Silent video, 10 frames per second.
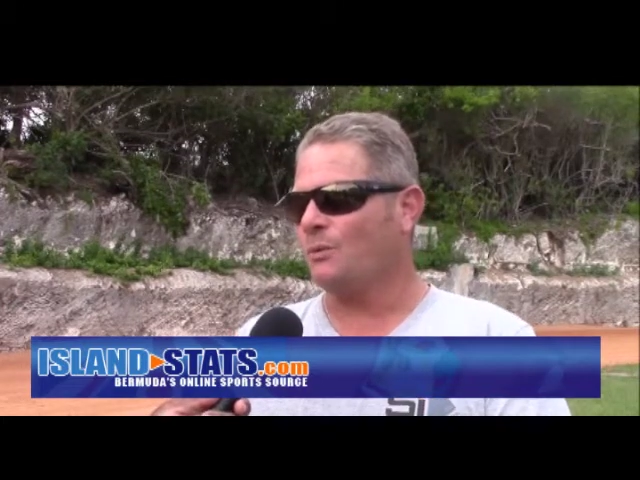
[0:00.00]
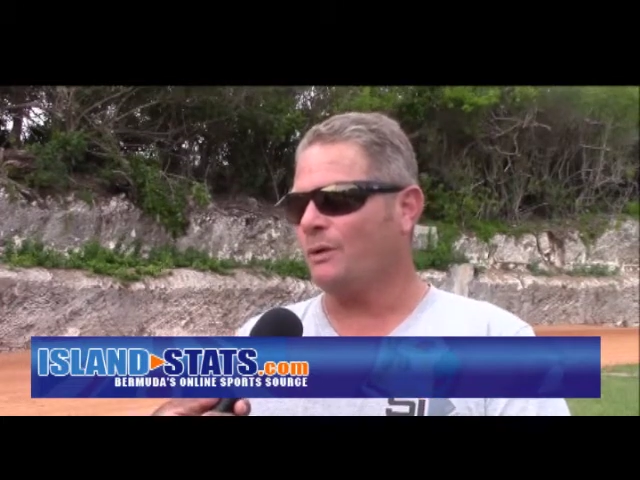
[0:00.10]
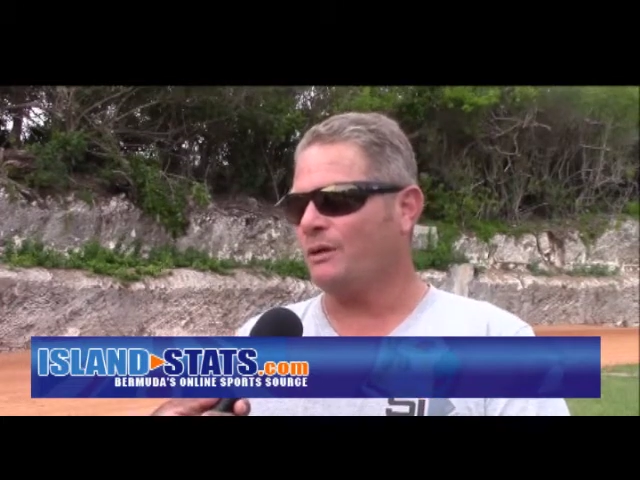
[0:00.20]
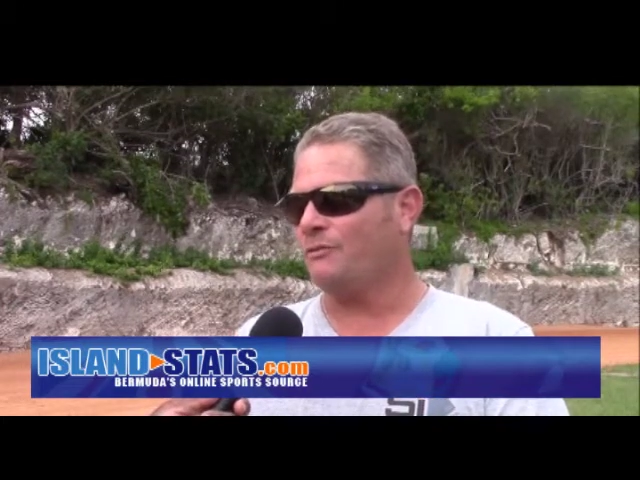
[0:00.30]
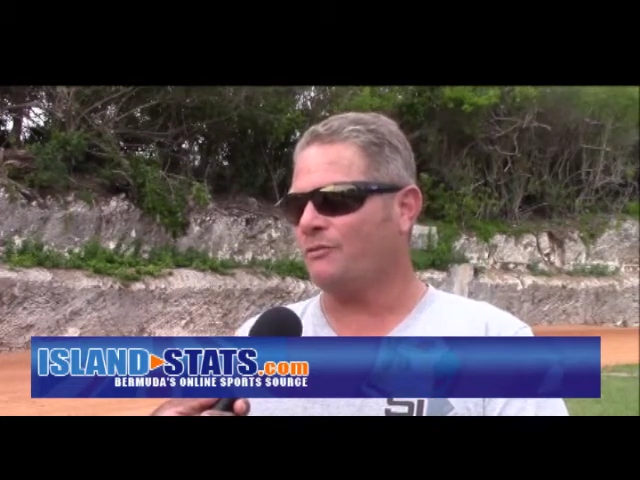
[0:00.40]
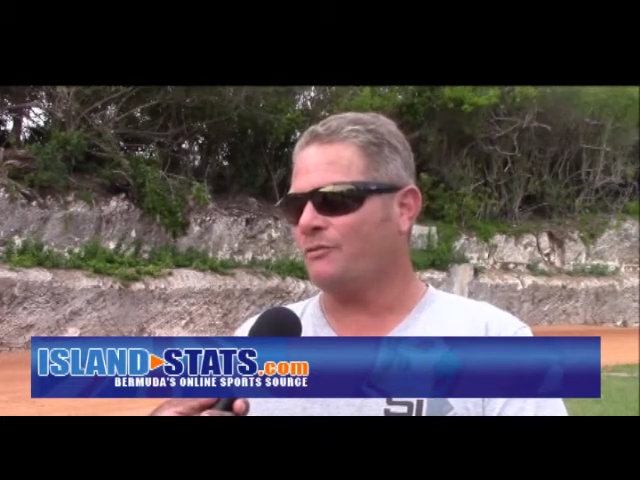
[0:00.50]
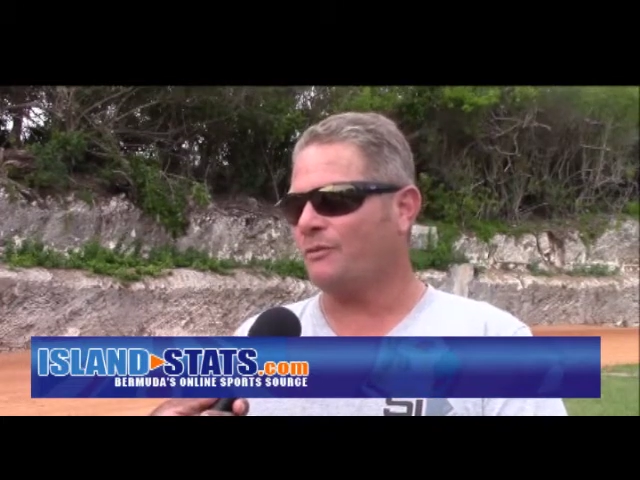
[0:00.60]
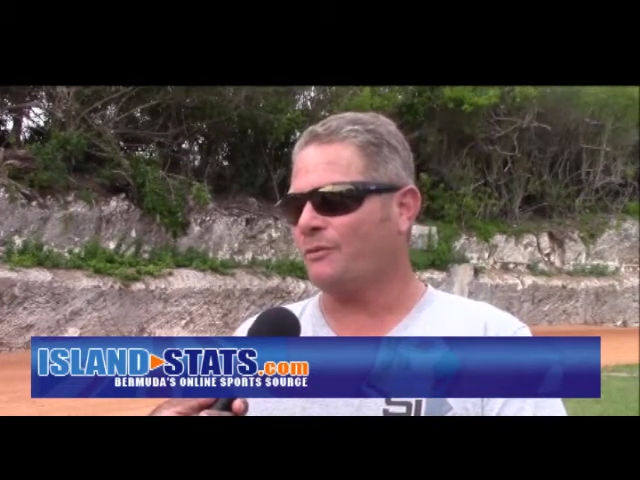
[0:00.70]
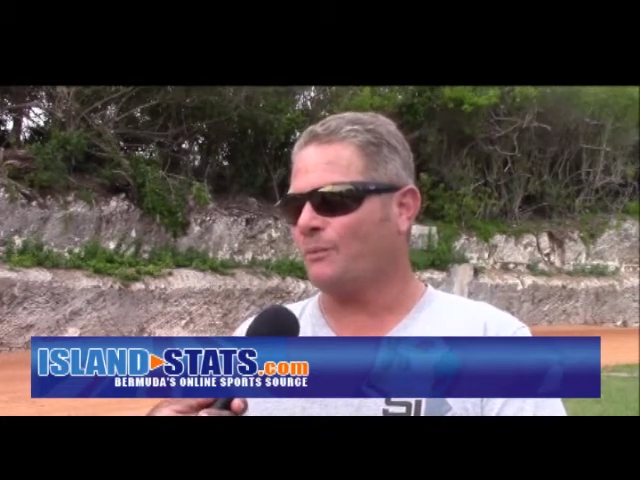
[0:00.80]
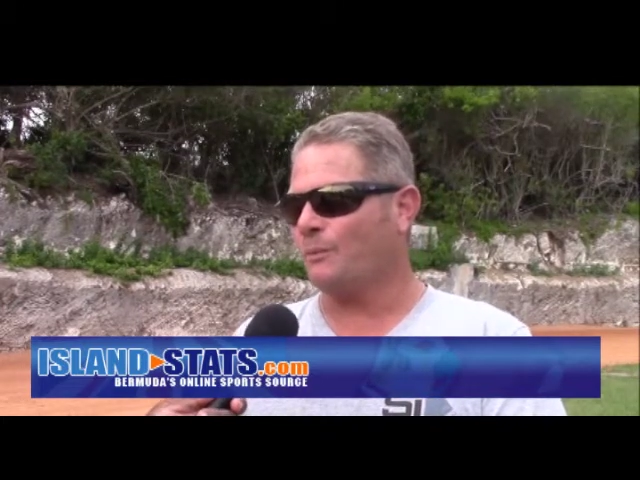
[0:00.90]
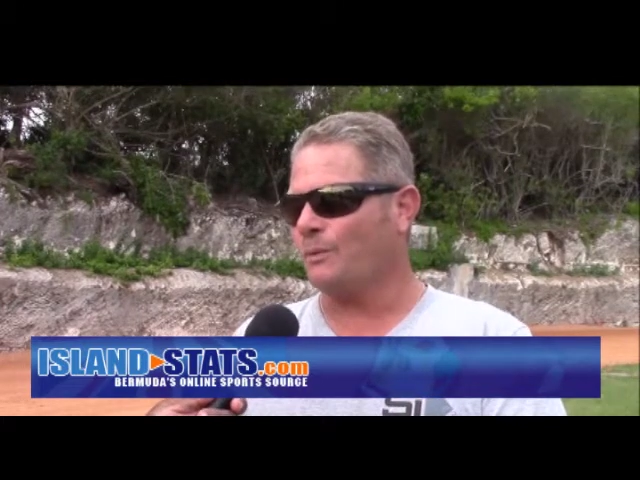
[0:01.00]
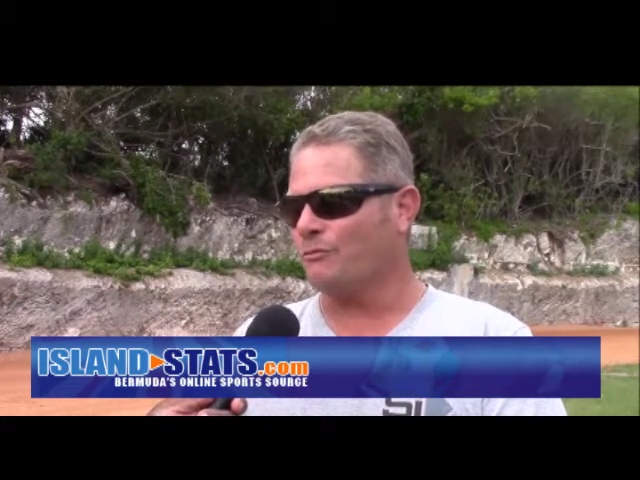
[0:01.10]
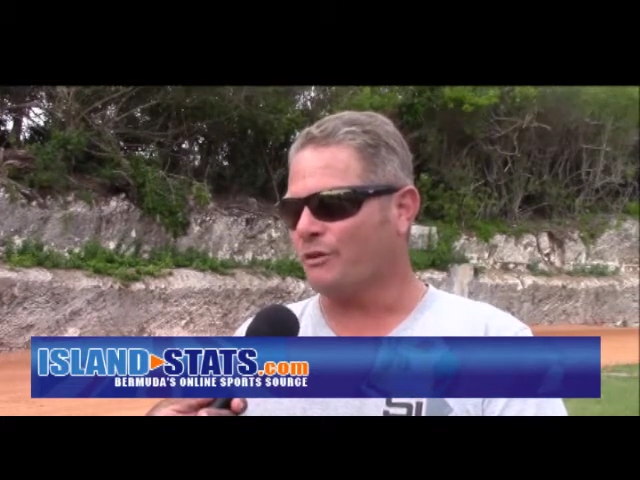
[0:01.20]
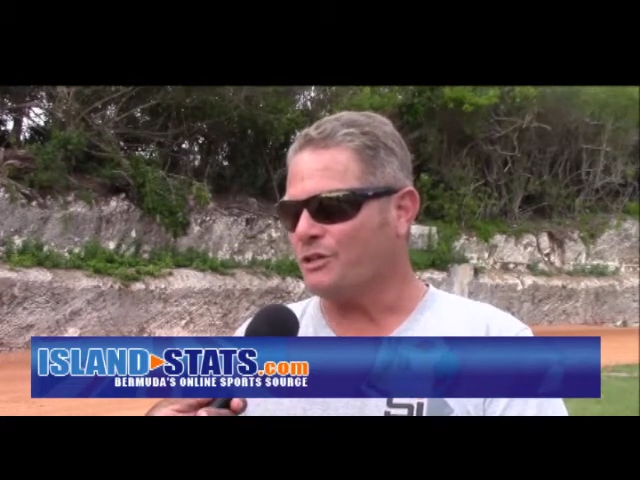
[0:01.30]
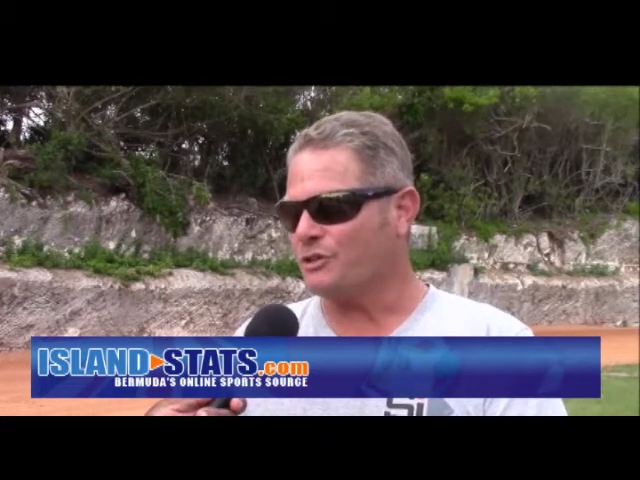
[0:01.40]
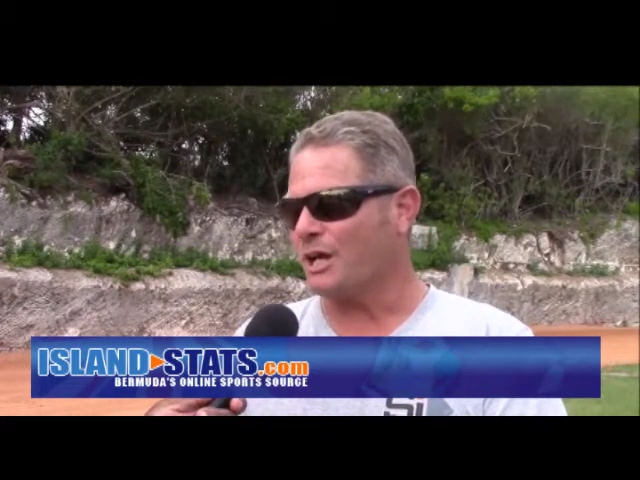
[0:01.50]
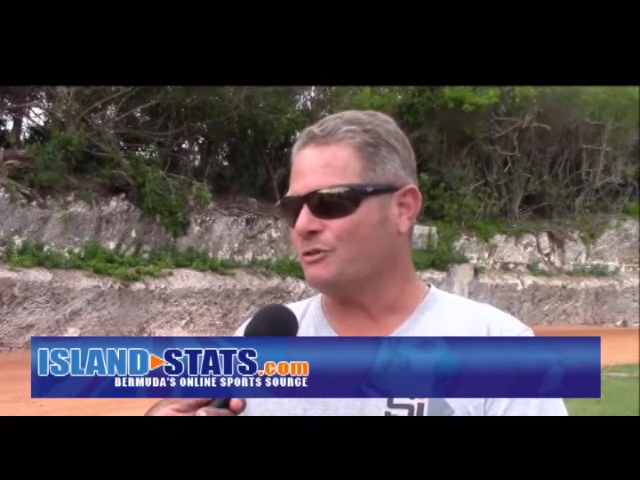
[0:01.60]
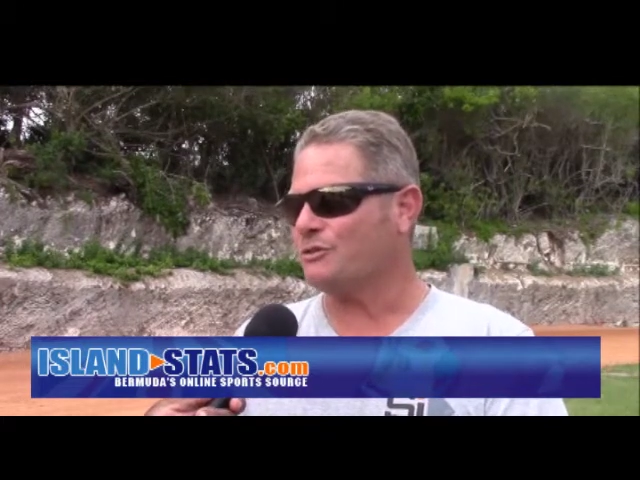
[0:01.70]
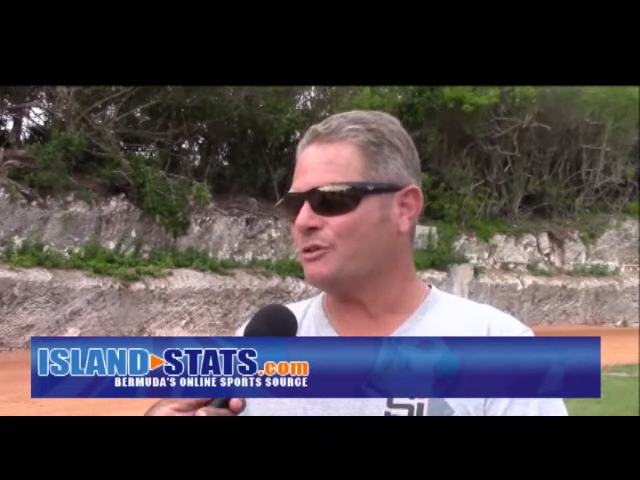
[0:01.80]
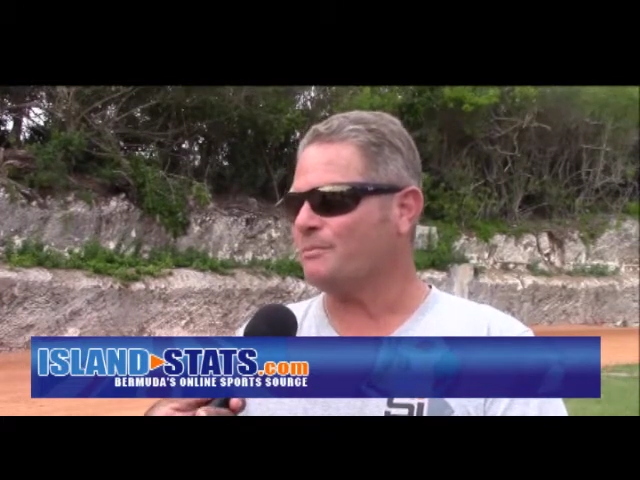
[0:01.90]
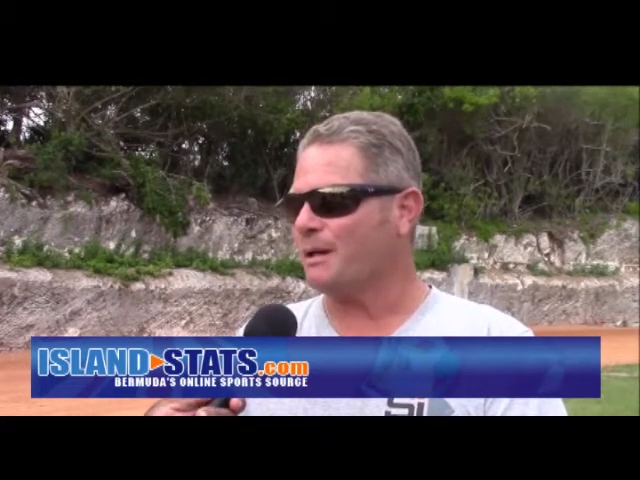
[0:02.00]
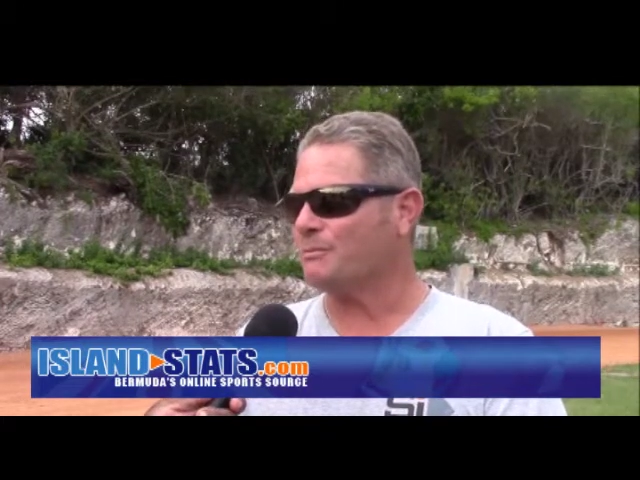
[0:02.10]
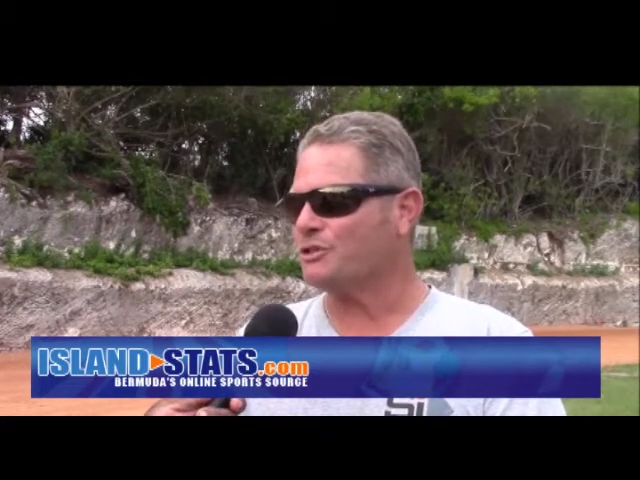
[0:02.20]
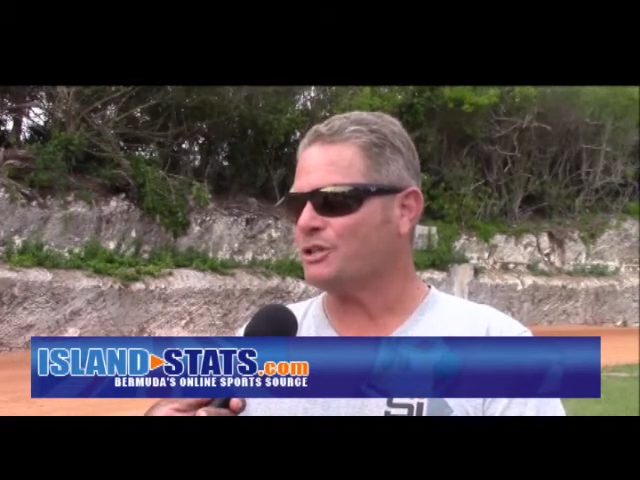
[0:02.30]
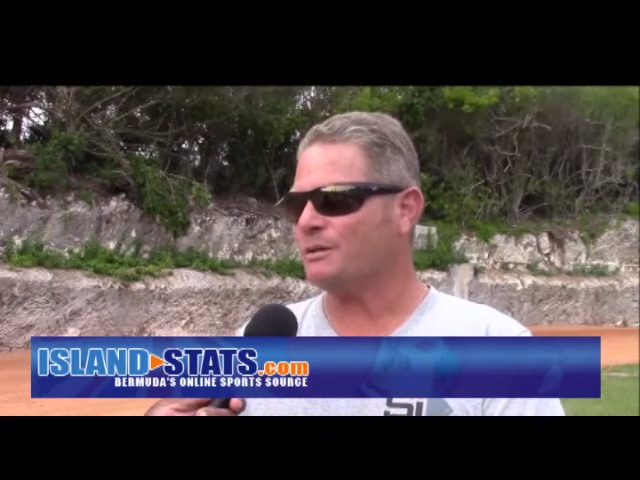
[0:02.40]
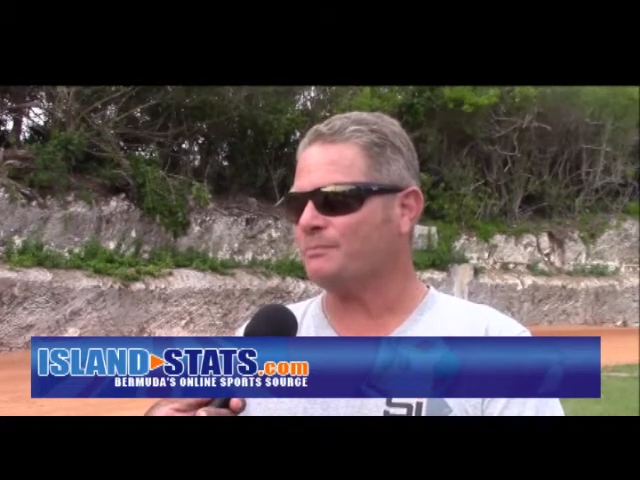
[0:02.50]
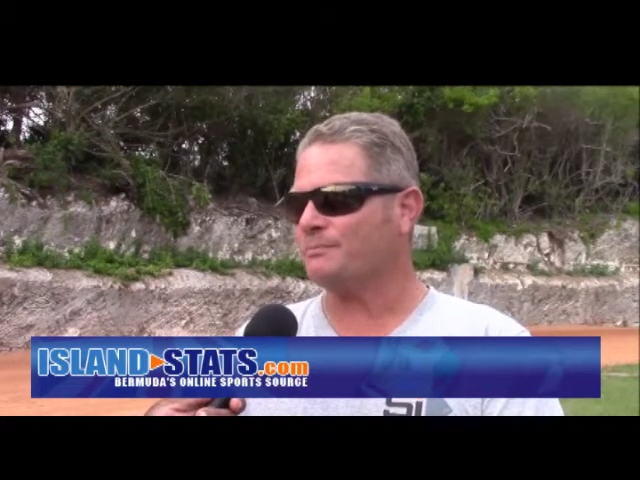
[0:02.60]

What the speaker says: We've reached out to the membership.